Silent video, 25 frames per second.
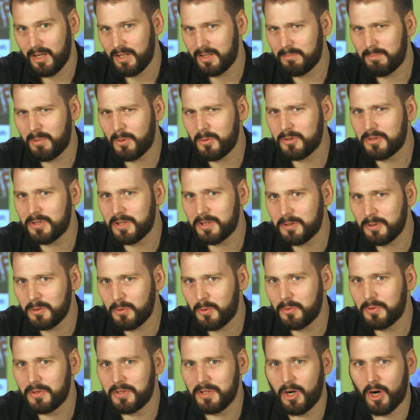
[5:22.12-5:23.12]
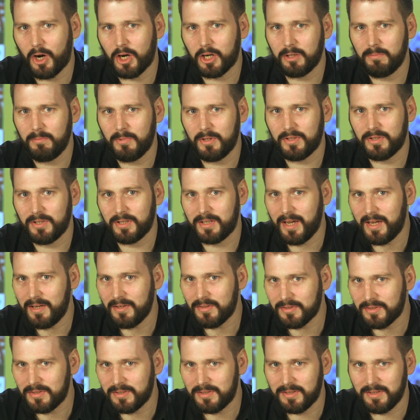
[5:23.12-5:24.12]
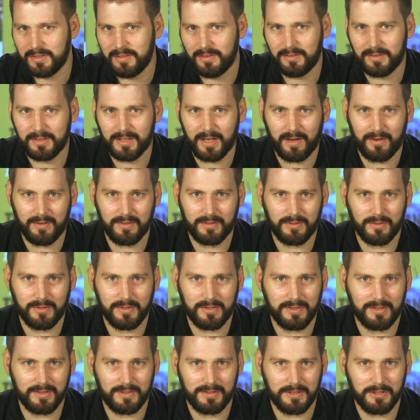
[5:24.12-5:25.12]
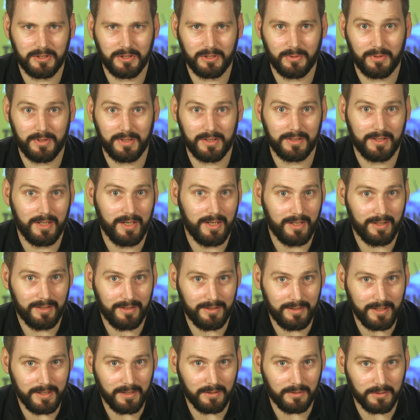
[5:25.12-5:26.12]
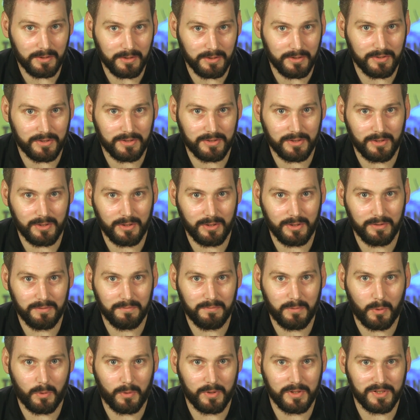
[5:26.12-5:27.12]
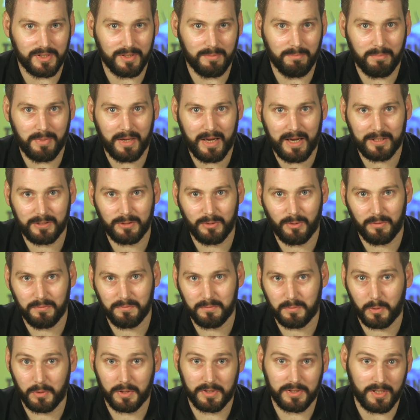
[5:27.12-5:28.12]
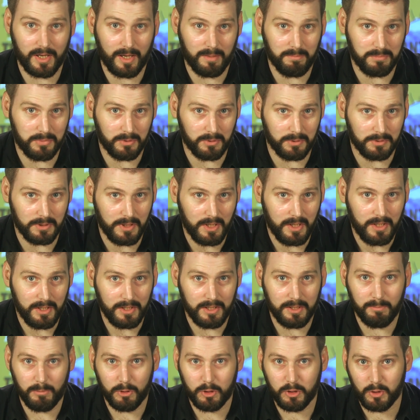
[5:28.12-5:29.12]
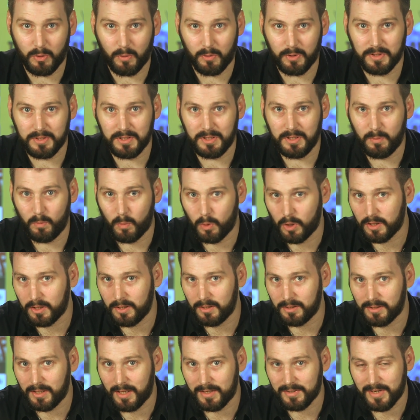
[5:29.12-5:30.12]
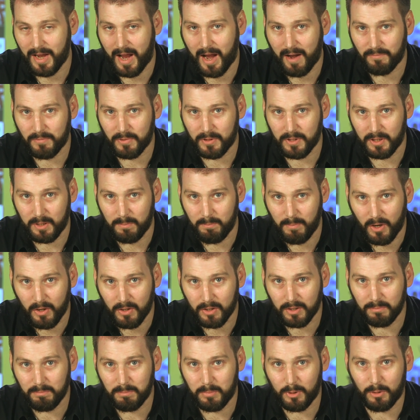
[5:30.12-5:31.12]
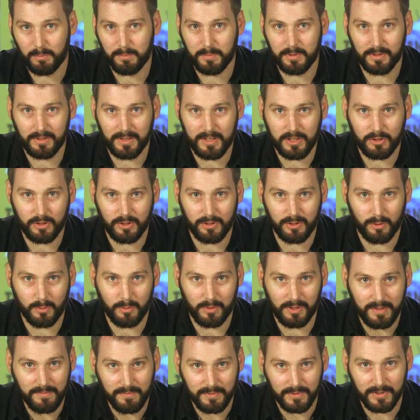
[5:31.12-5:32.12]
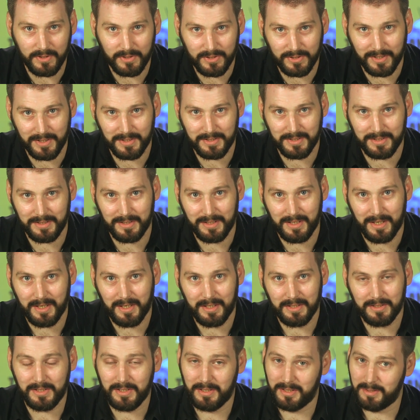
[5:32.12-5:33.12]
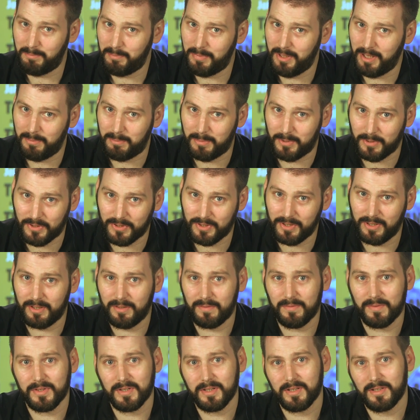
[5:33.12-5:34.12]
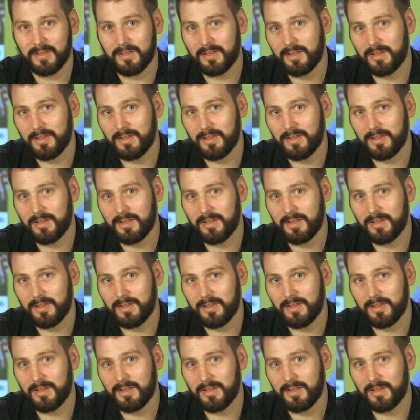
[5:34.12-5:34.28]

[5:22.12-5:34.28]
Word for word: the Post ignored the arguments against the deal, characteristically showing little concern for its impact on, for example, the majority working class African American population who live in the city that the paper serves.